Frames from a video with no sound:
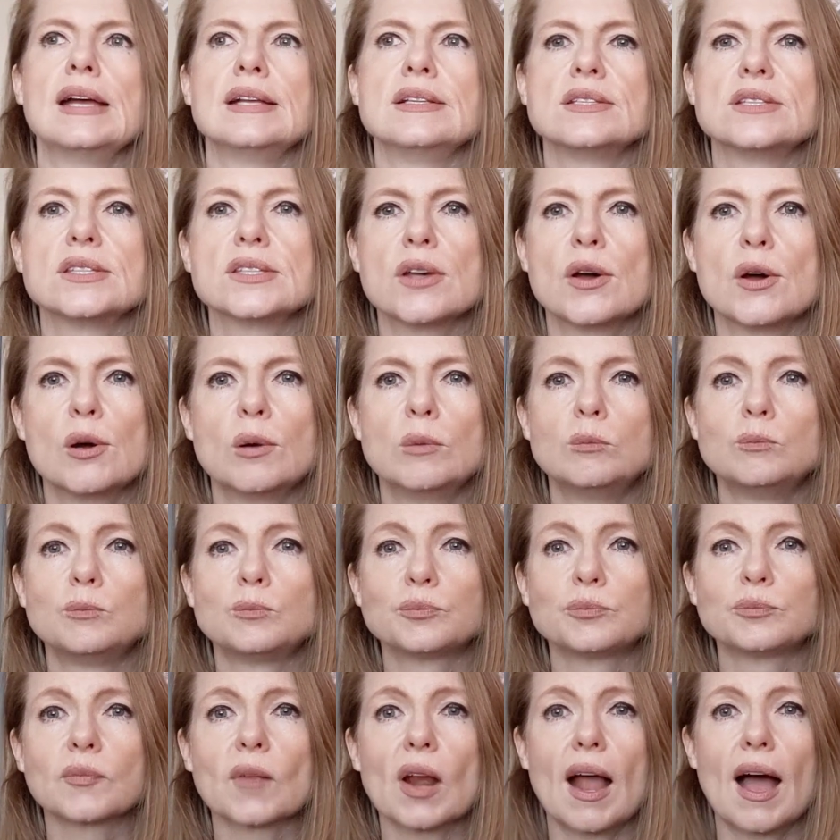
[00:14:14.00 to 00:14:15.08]
And so
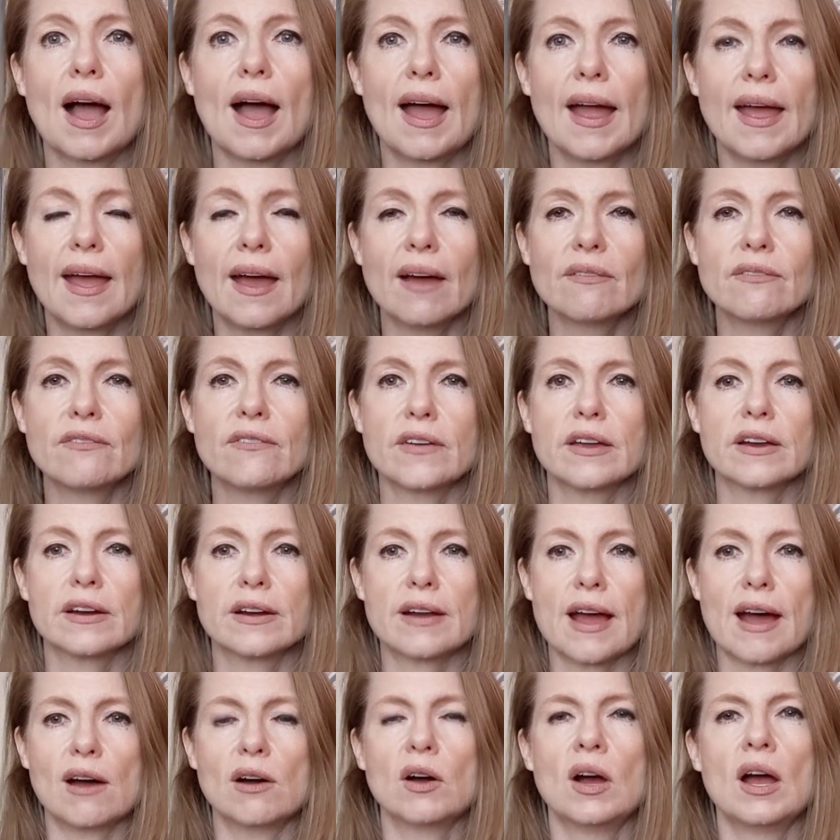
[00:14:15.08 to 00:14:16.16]
I have
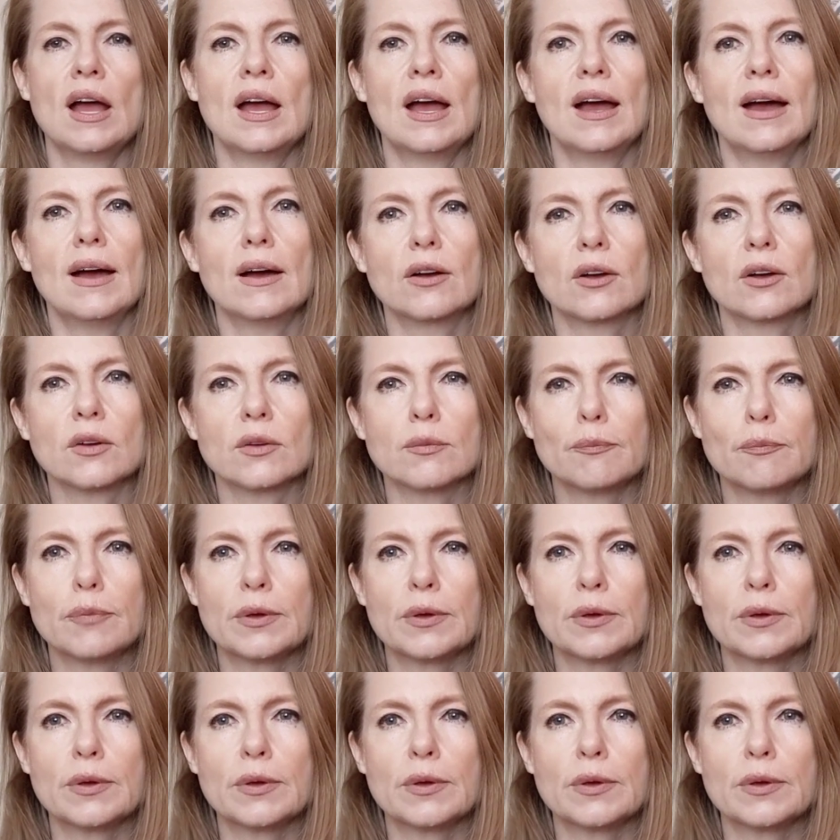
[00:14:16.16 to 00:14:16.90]
figured out a